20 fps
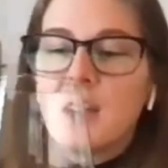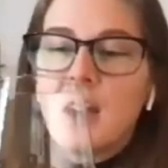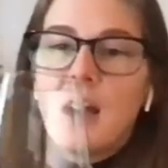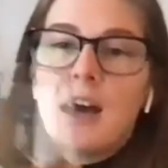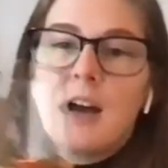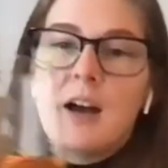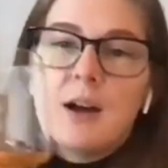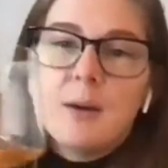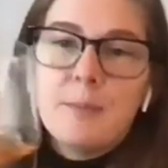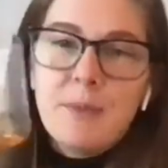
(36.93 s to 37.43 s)

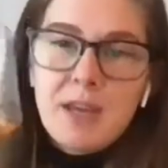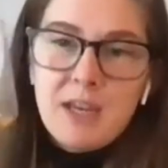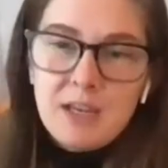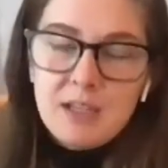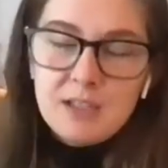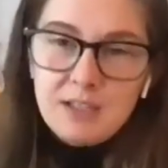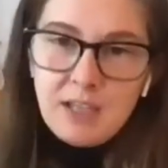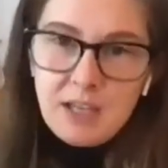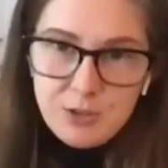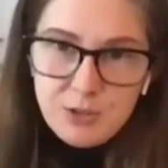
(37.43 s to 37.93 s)

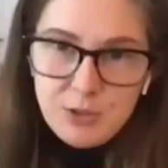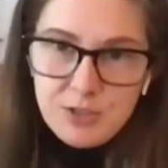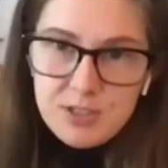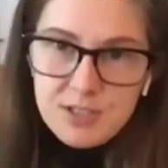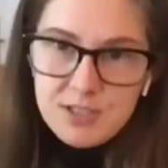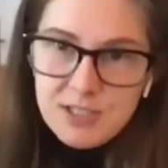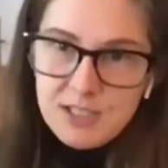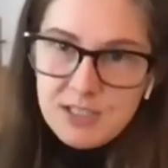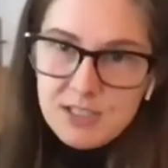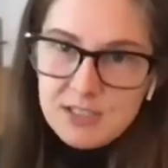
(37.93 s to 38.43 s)
And as you can
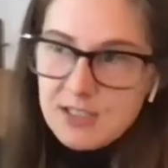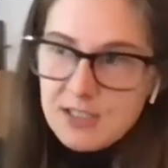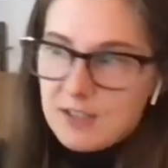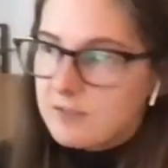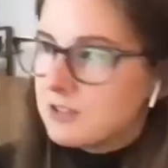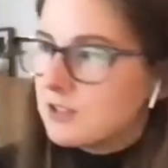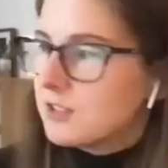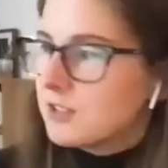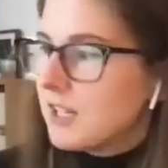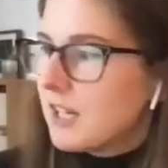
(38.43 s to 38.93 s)
see, it
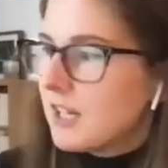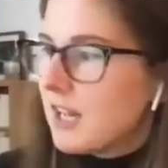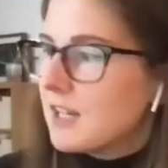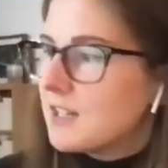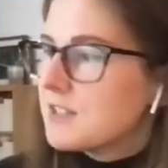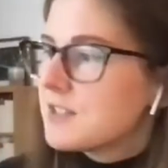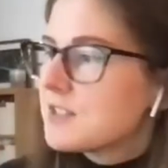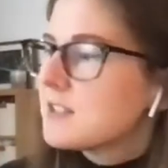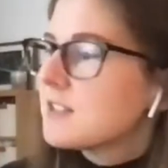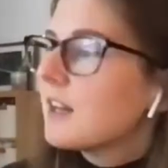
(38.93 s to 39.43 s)
definitely
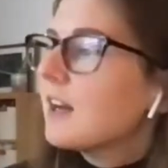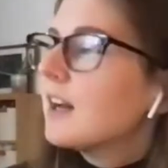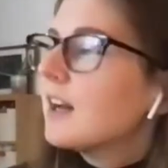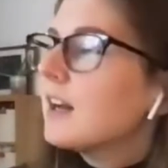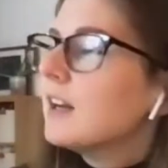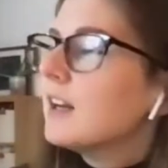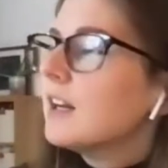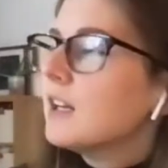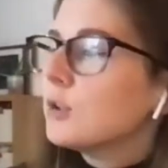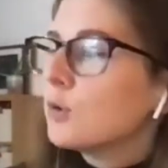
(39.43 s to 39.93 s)
has
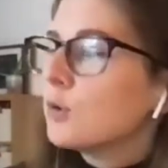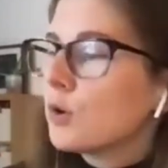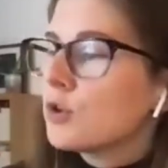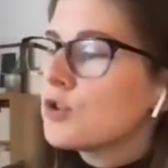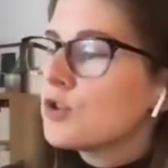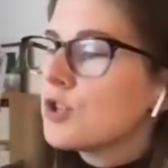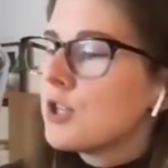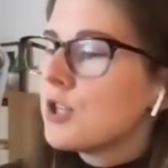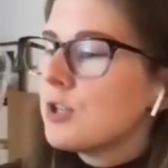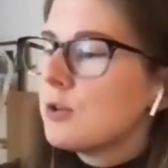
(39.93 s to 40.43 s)
an
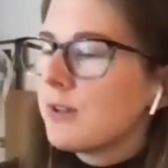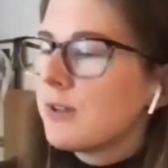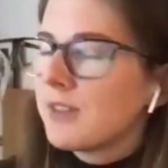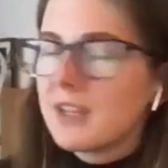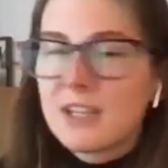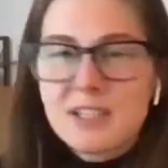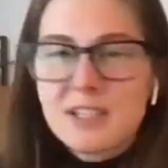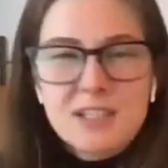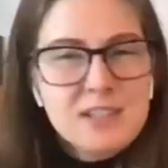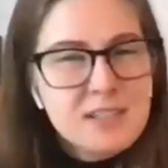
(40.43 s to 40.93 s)
orange hue. I
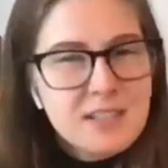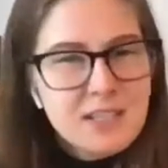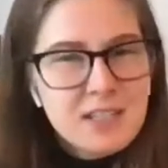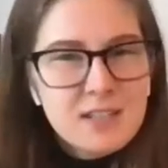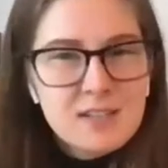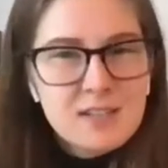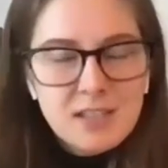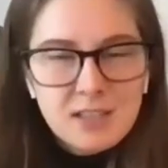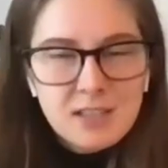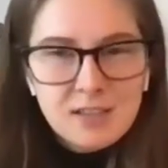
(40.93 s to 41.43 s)
think it's
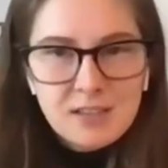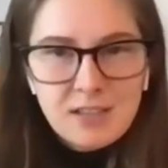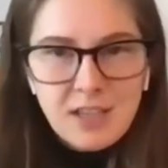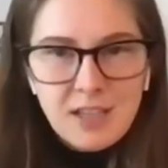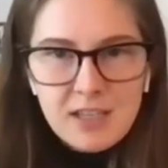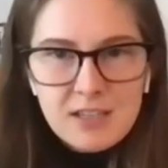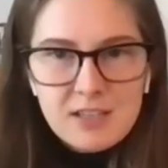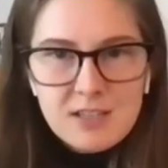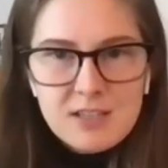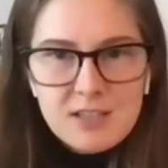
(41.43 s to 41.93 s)
16
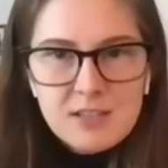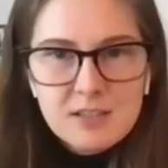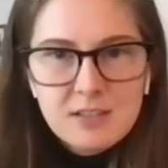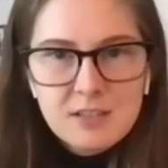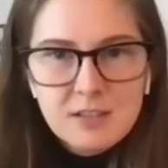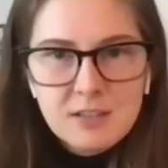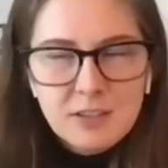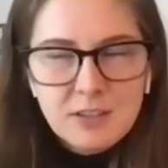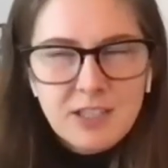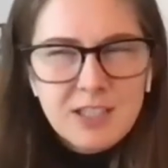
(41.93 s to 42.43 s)
days
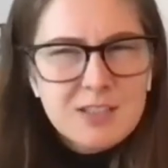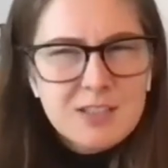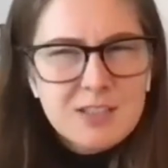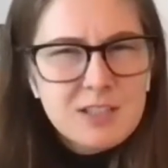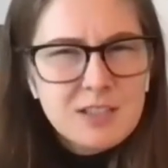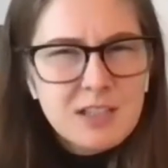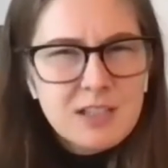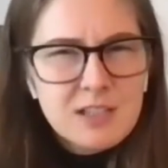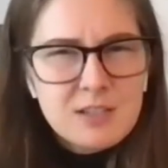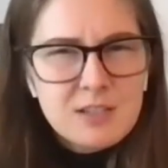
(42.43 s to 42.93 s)
or
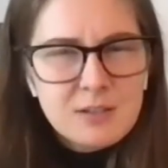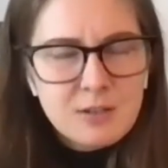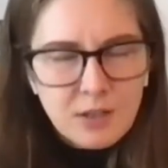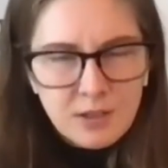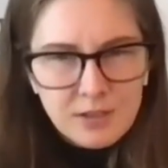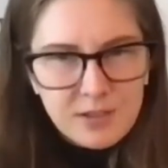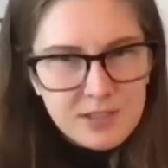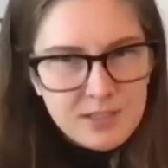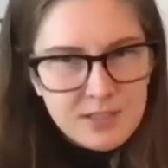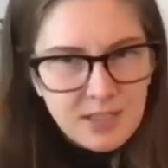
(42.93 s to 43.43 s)
18 days
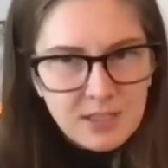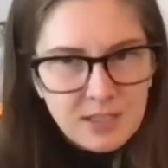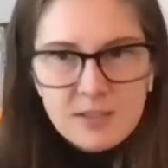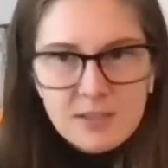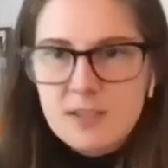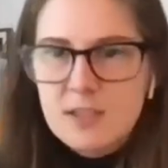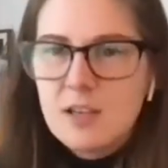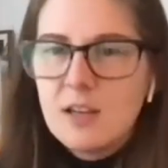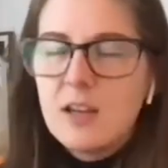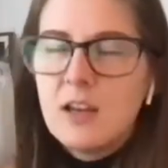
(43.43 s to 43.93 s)
on the
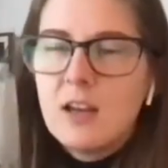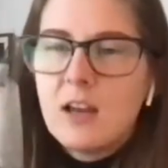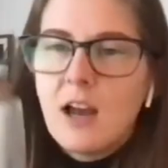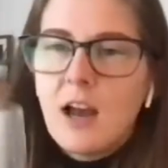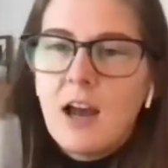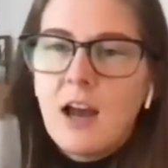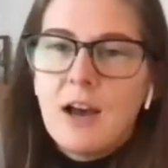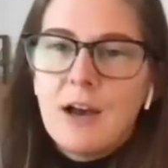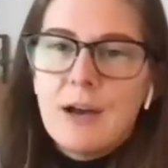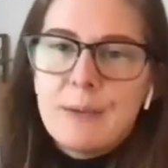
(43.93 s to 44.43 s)
skins.
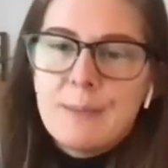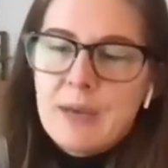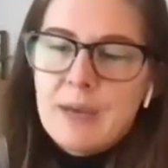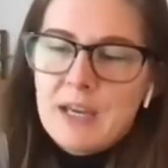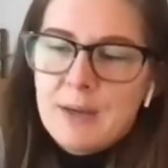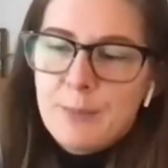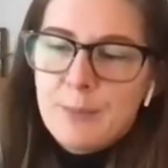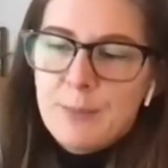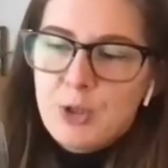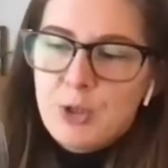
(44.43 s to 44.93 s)

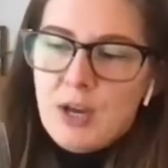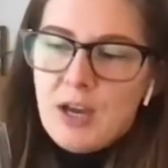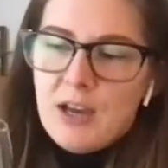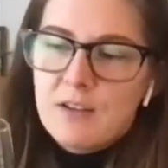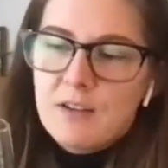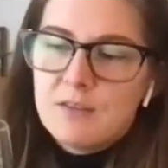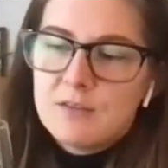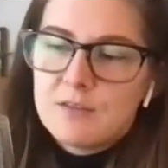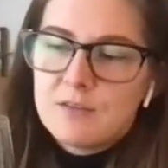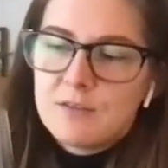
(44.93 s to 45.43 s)
And when you
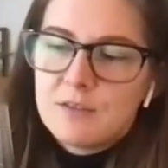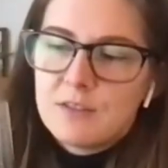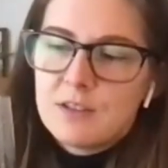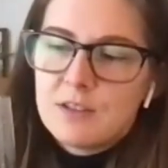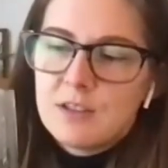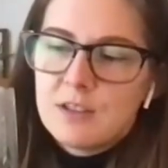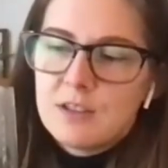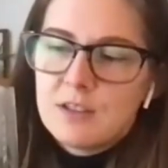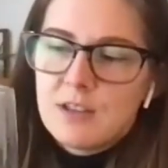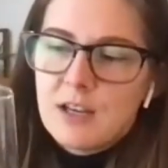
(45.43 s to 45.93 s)
have
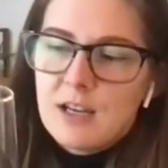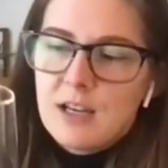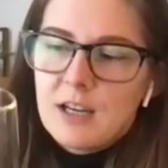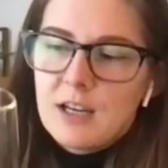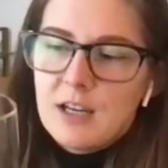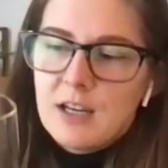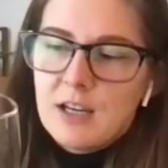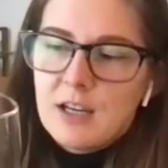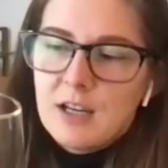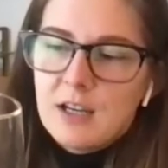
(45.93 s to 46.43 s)

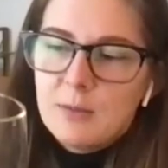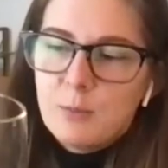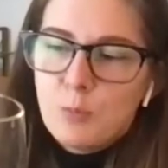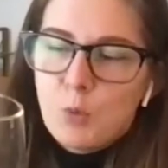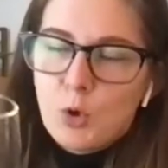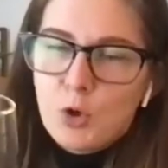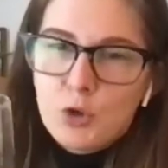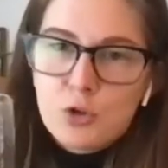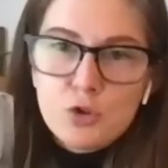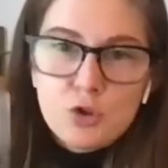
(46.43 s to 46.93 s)

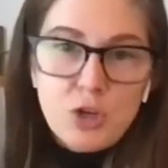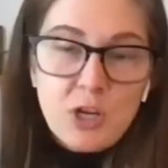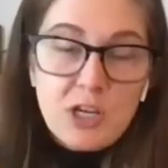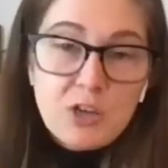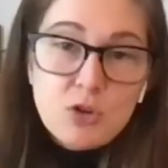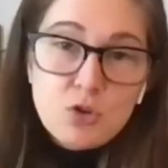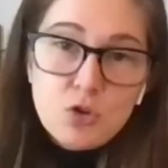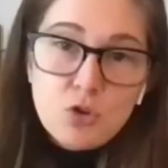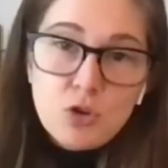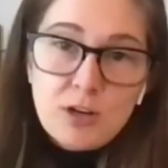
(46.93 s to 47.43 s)
more
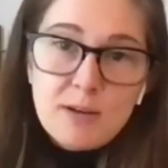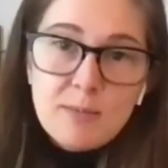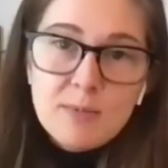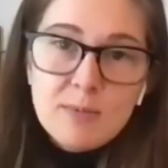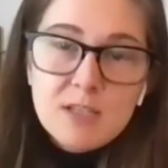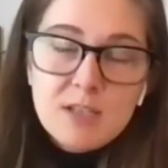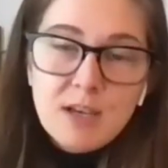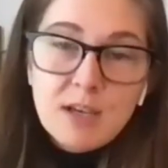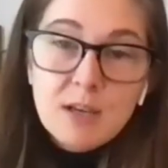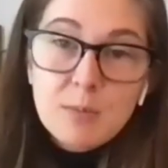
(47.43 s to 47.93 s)
grayish
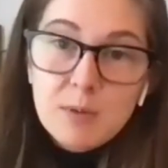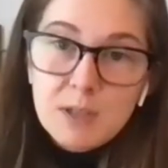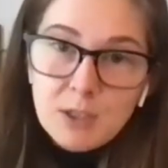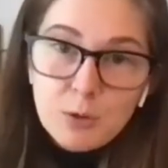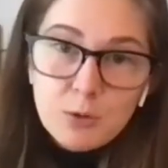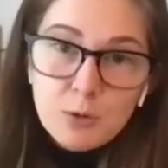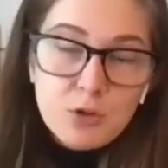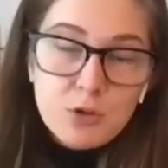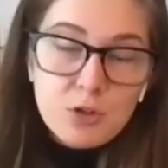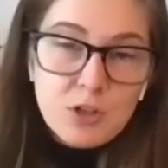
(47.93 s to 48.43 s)
grapes like
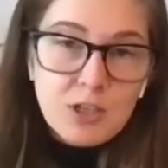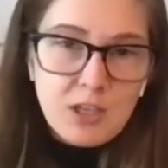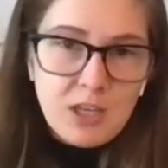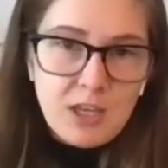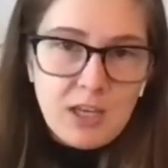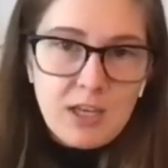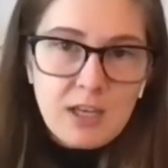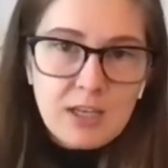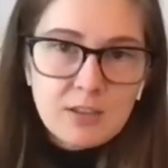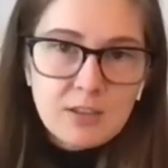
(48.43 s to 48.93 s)
Pinot Gris
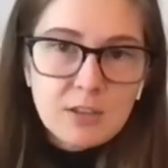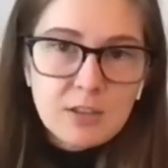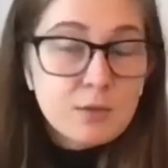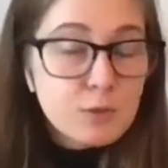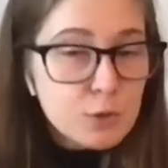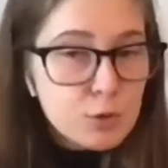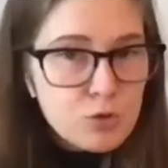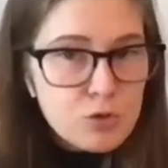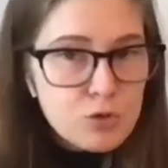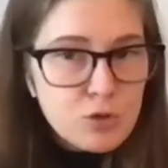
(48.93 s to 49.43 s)
and
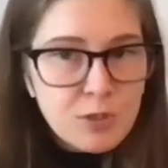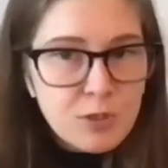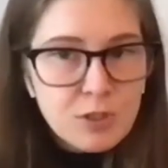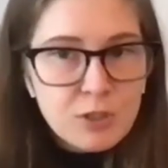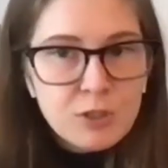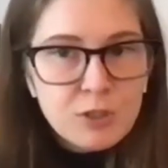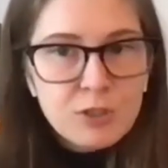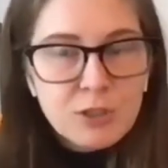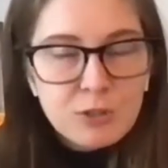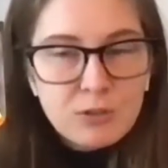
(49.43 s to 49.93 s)

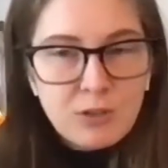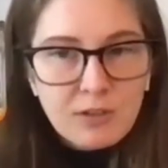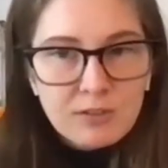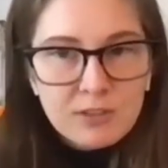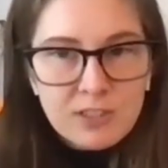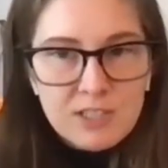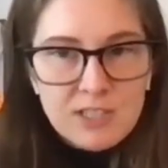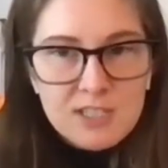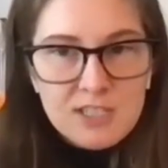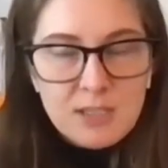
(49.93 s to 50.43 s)
Gewürztraminer, you
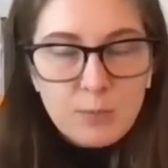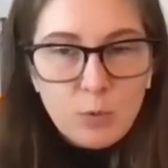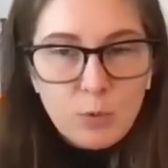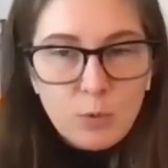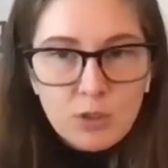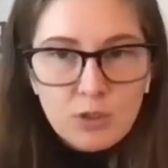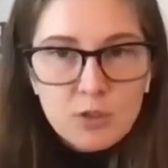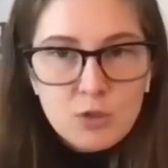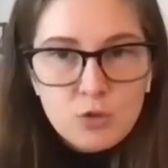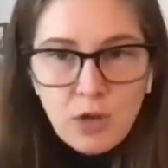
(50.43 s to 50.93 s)
definitely see more
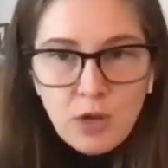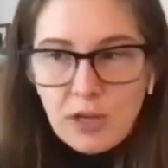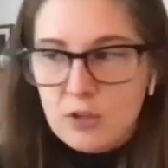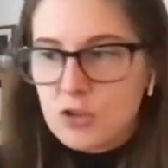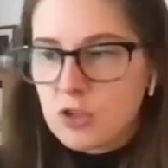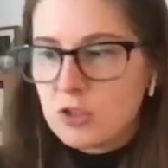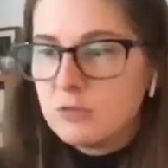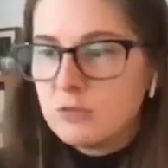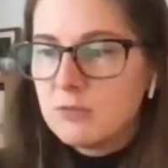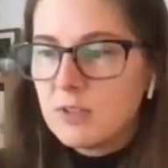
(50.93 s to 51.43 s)

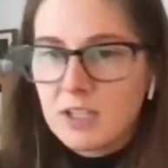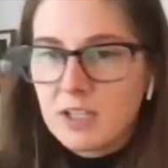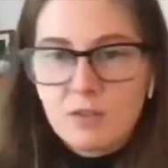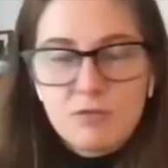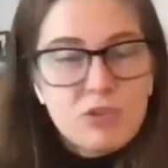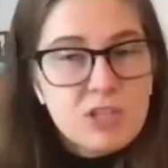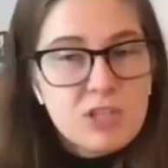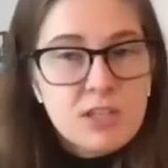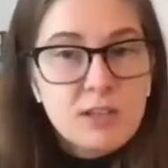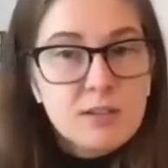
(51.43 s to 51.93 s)
extraction. Like if
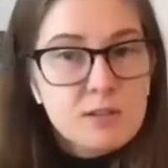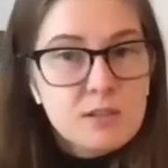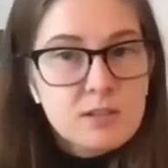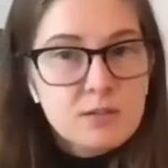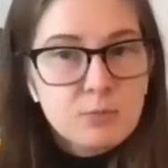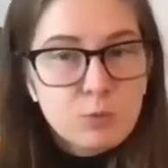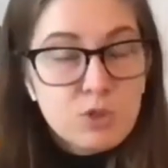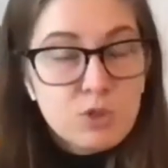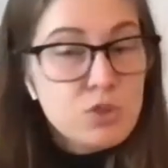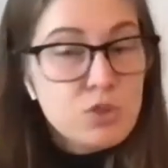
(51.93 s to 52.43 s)
this
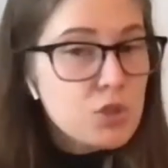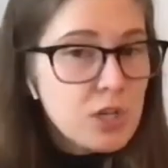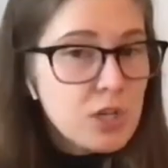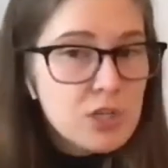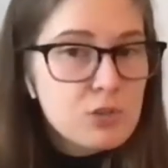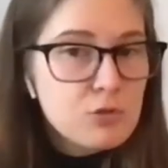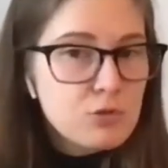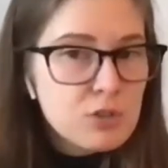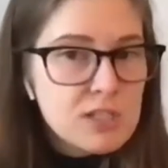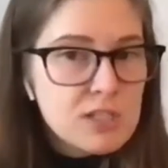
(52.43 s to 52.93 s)
was
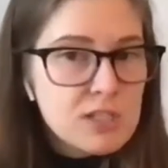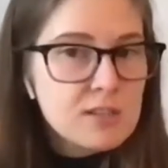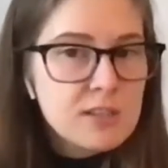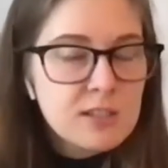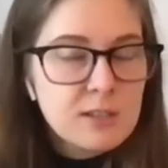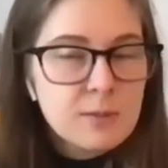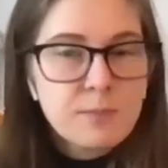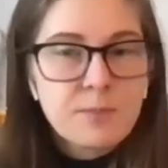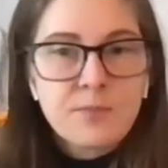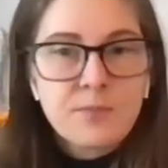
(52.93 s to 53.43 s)
just
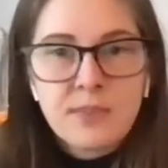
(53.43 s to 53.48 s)
Riesling,